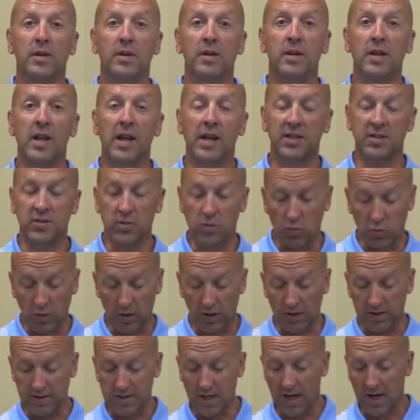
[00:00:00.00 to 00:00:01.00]
Next, we're
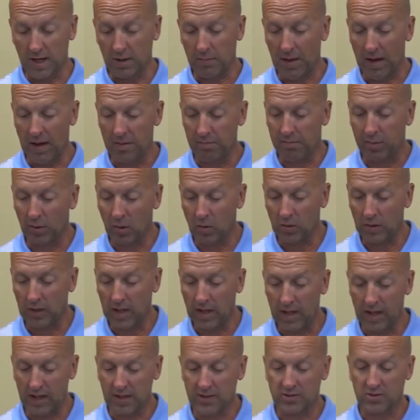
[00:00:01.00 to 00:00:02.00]
going to talk about
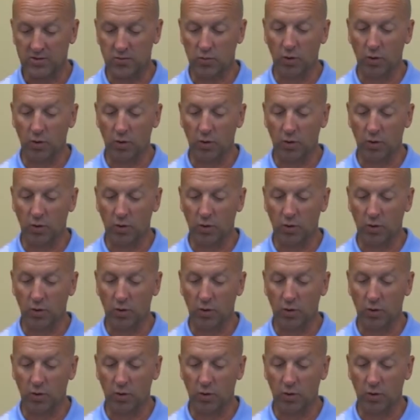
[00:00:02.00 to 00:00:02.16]
bulkheads.